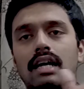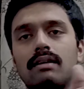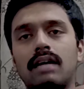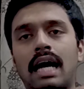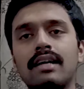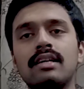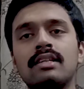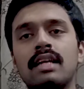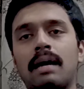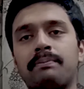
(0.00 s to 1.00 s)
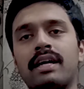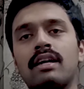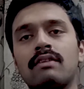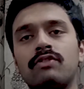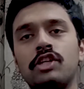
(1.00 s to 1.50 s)
icon
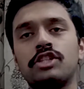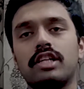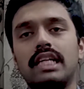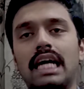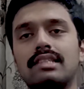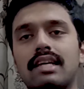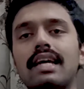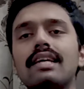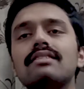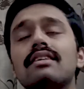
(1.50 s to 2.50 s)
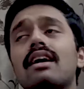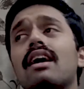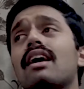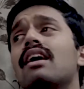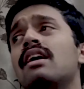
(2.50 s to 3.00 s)
appearing feature does is
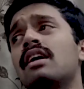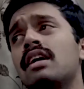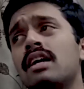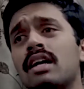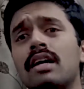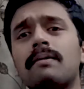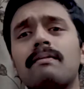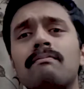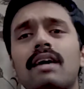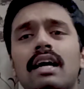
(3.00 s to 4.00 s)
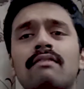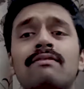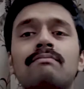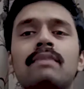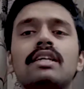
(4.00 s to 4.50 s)

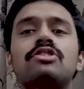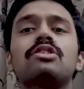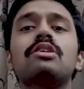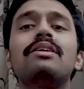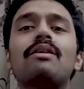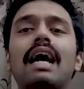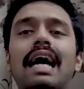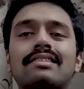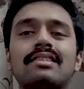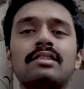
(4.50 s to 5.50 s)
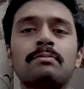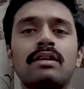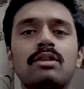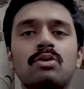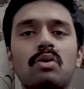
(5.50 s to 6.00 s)
it makes you
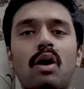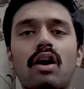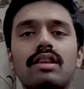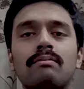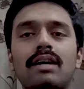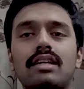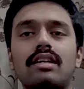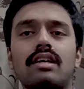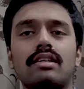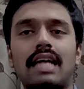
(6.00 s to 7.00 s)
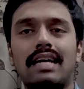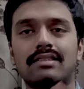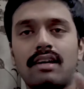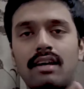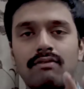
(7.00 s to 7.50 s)
accessible to all the
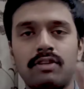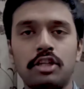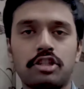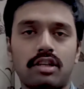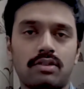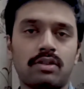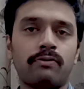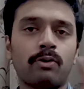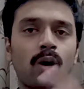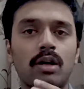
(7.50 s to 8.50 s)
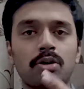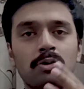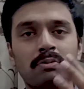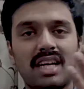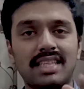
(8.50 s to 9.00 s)
multitasking features. If you want to do
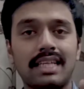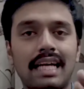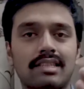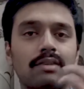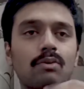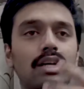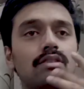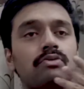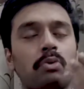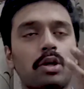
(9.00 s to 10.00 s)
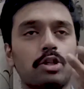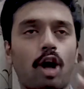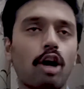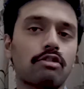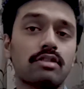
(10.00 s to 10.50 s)
multitasking, well, if you want to
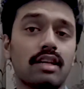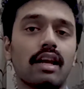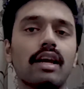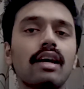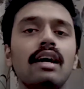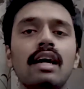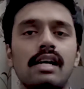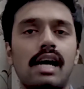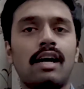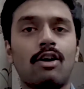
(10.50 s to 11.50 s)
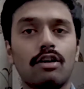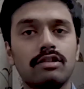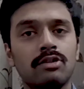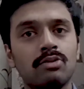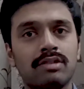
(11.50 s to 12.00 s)
talk to Siri and
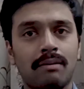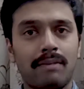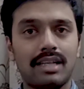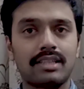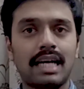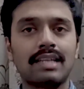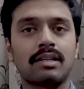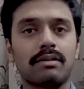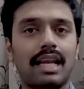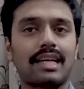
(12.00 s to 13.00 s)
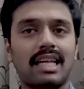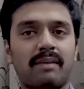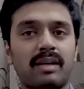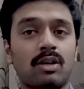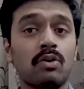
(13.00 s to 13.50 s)
also do some multitasking like
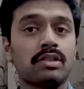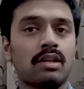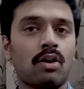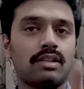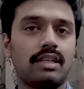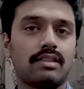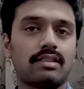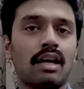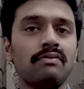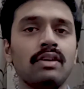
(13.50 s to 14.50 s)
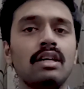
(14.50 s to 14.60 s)
typing notes and all the other stuff,